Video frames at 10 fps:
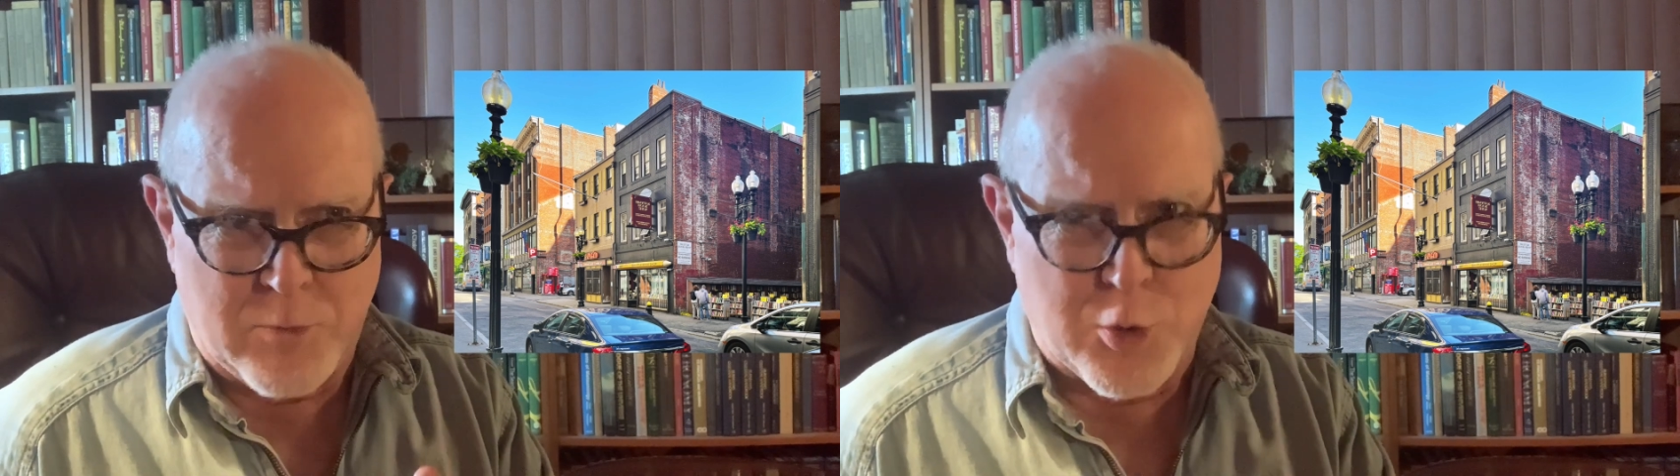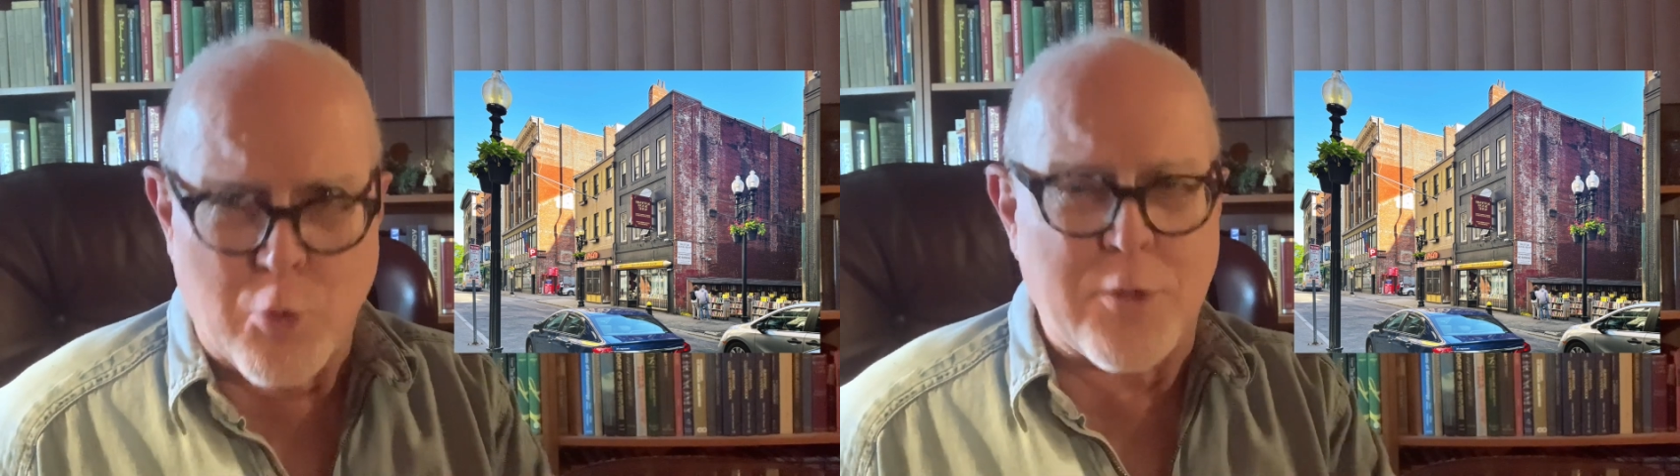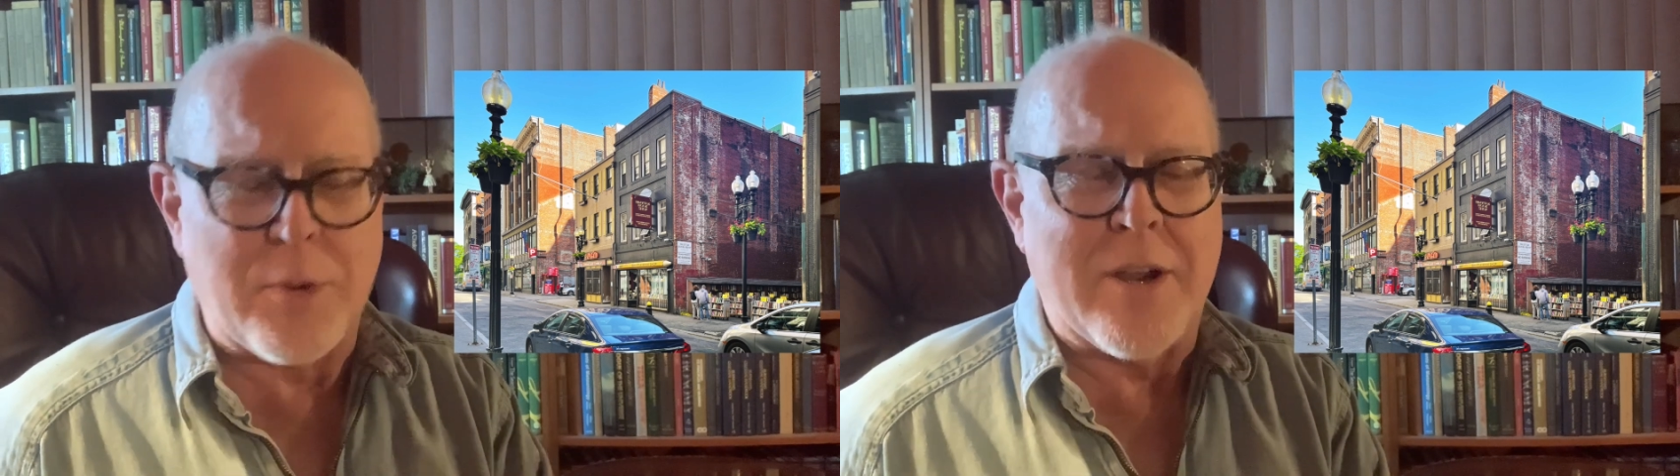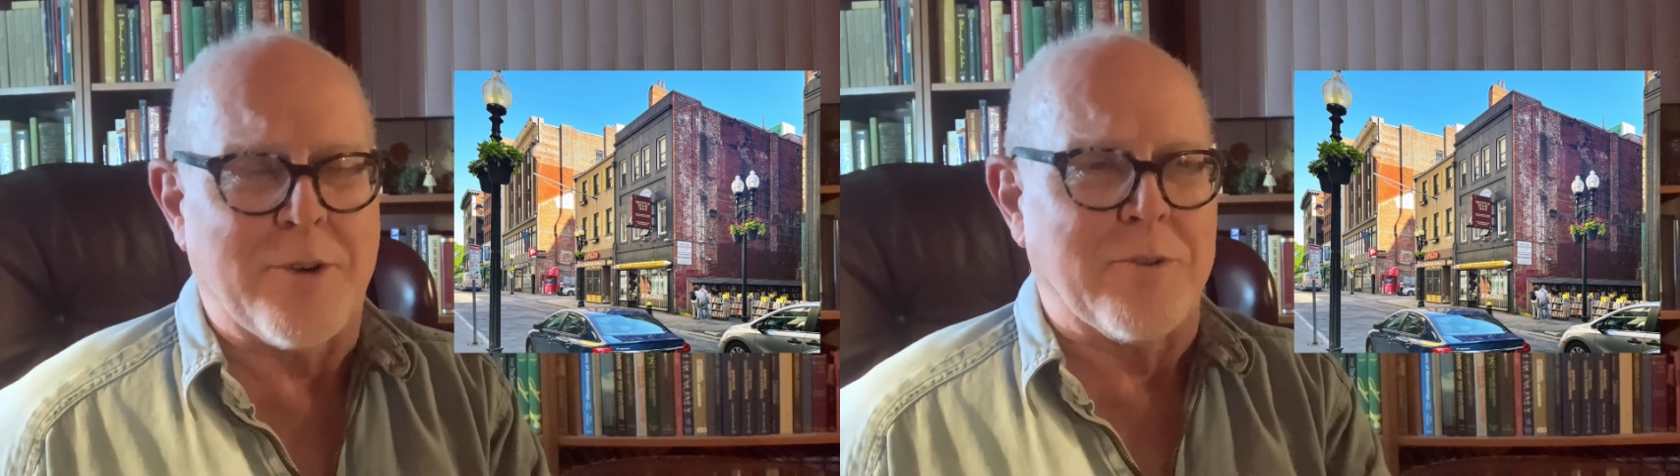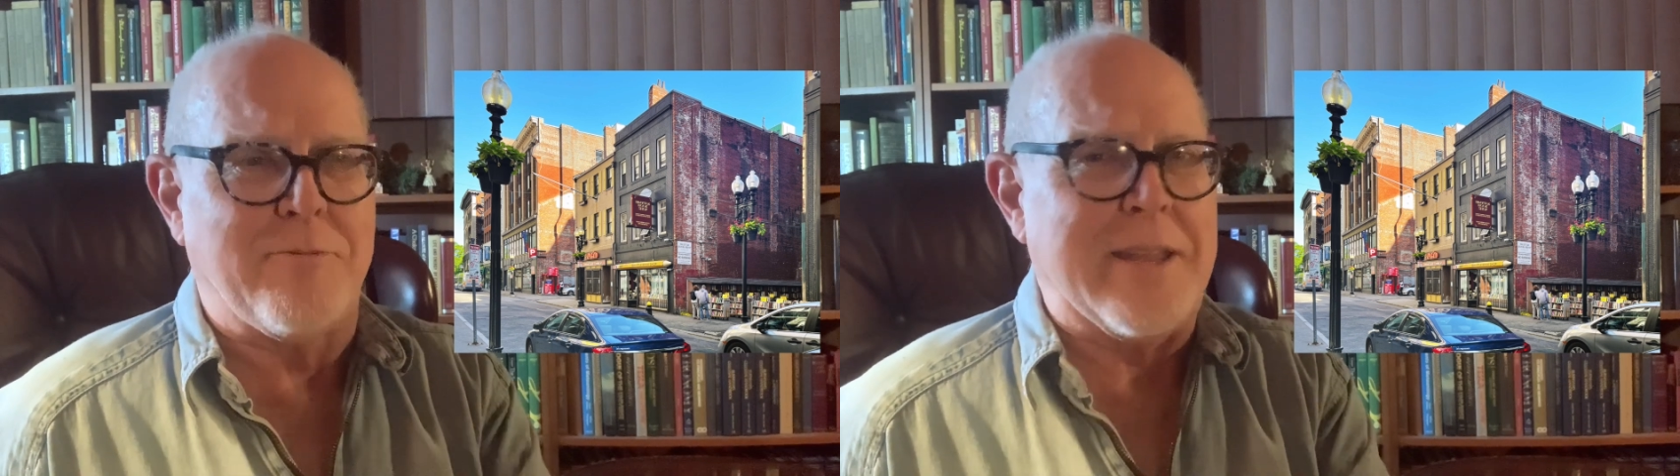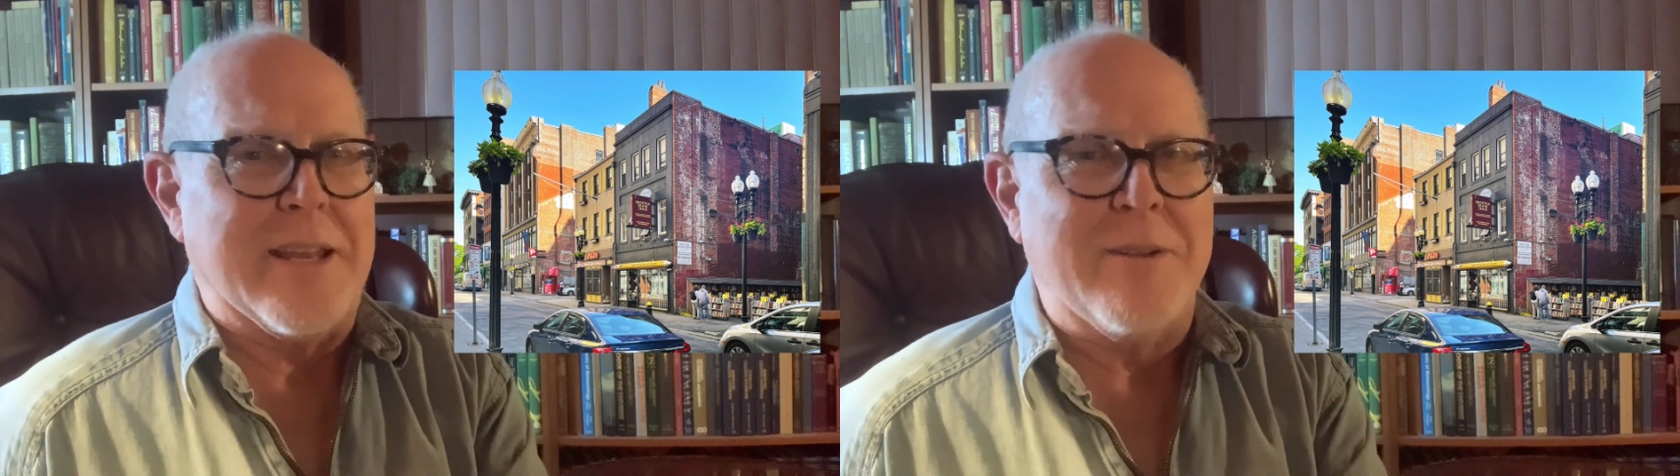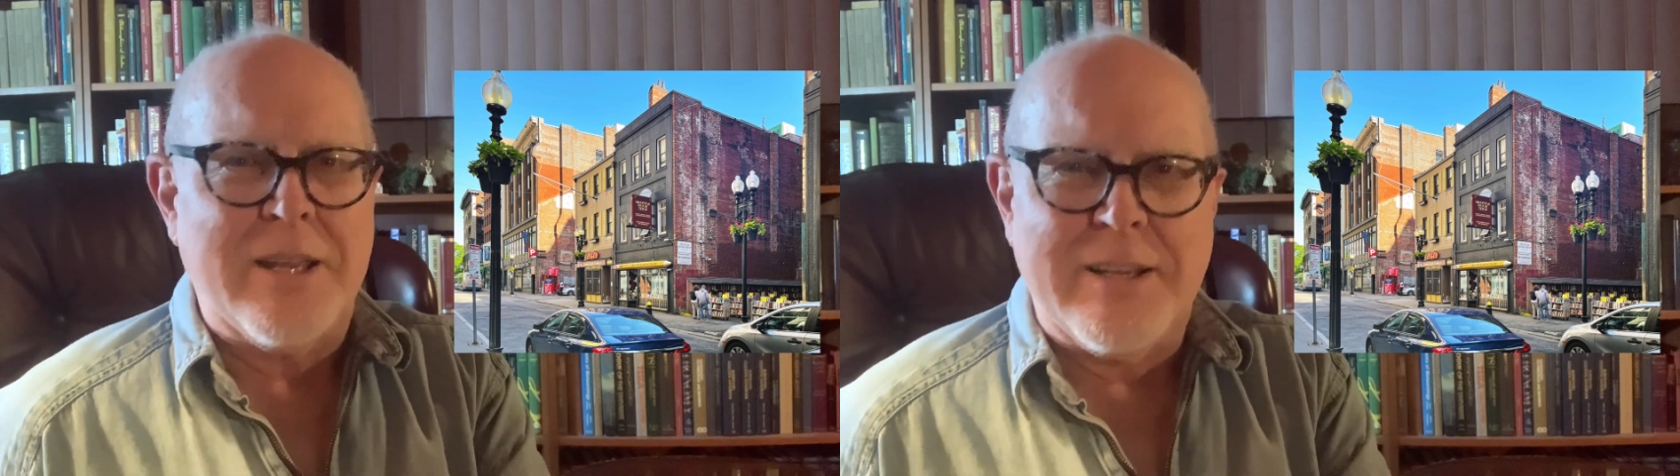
200 or 300 feet.